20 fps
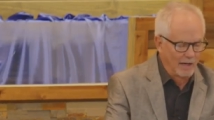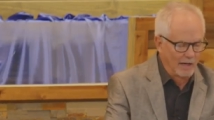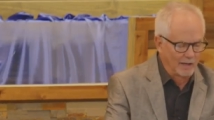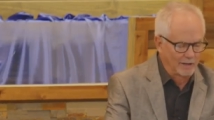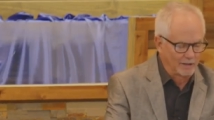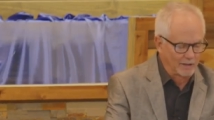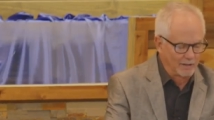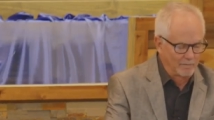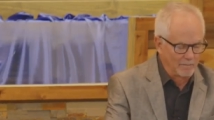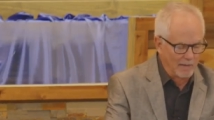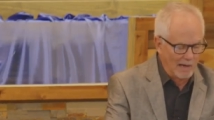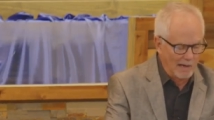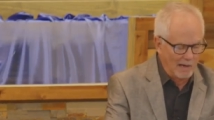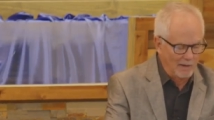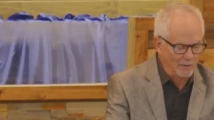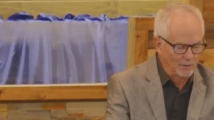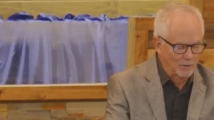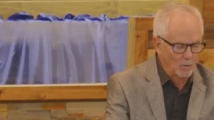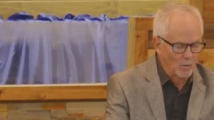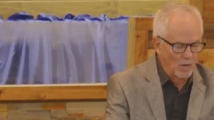Why do I
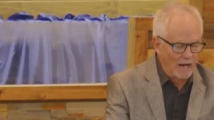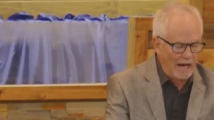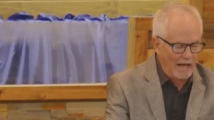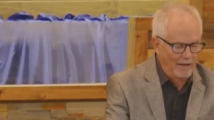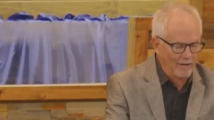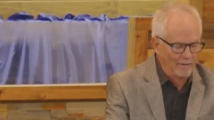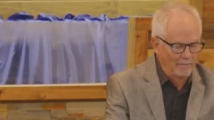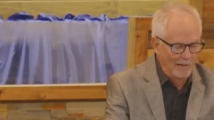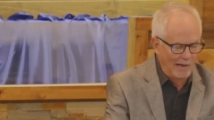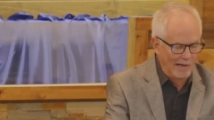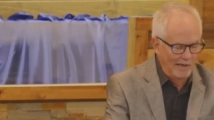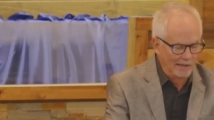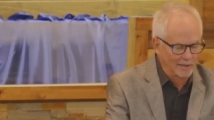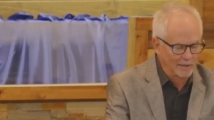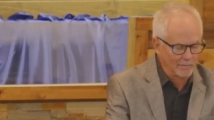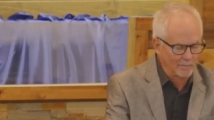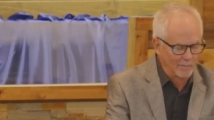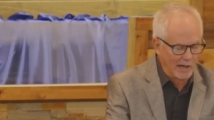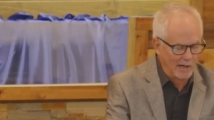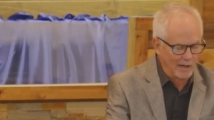believe in the virgin
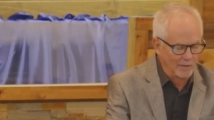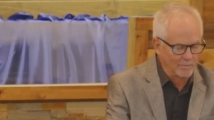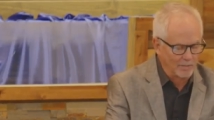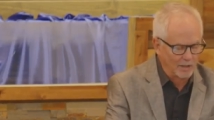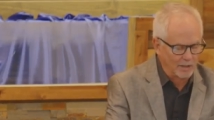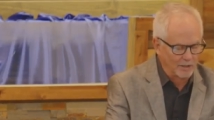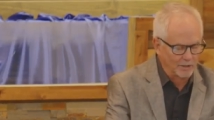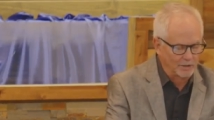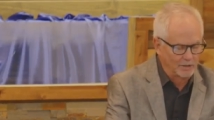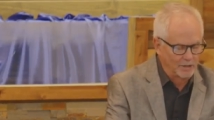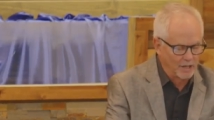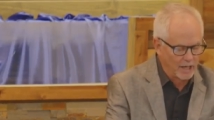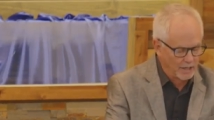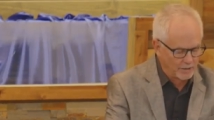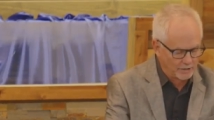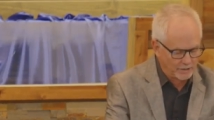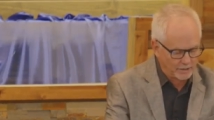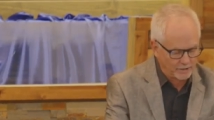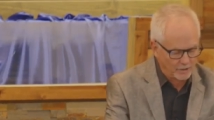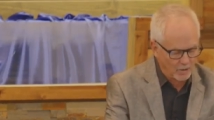birth or why the
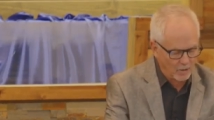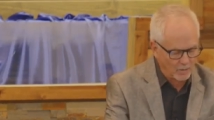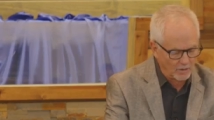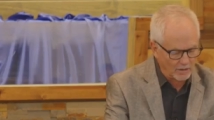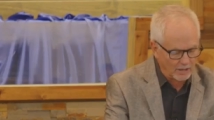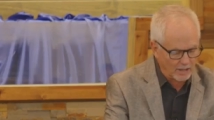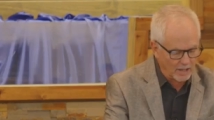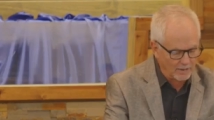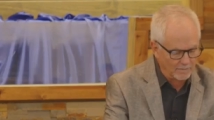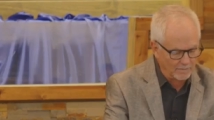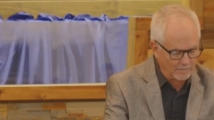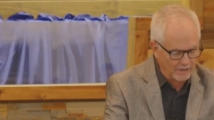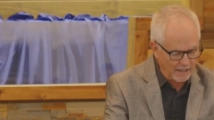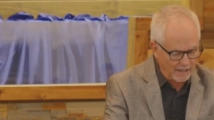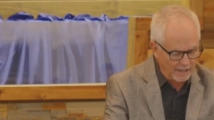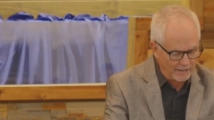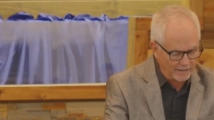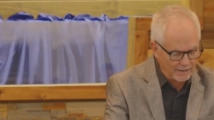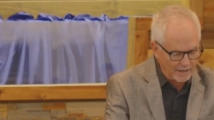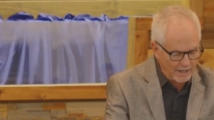virgin birth? Because
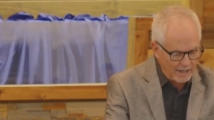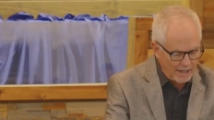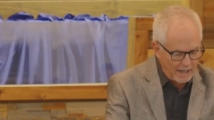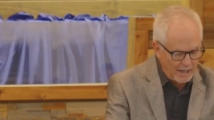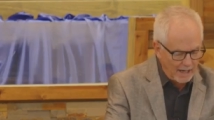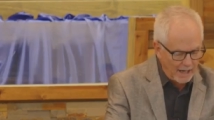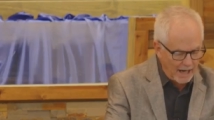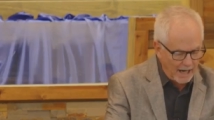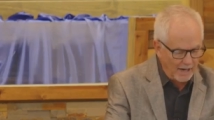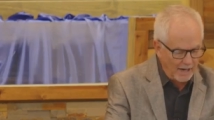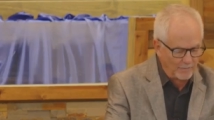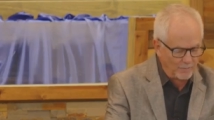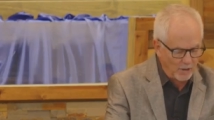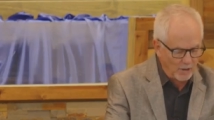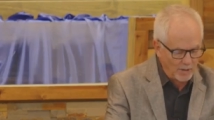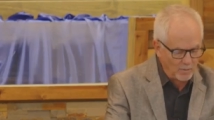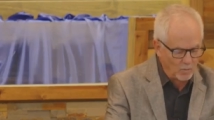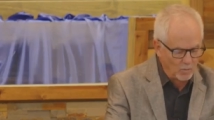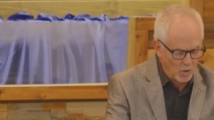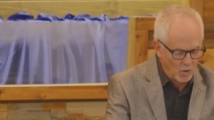Jesus
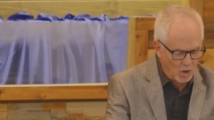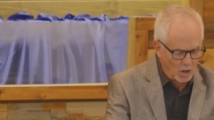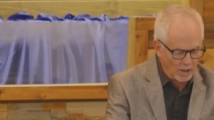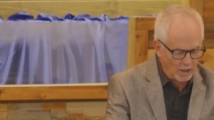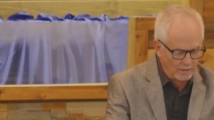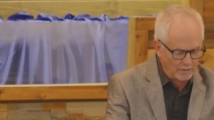overcome death.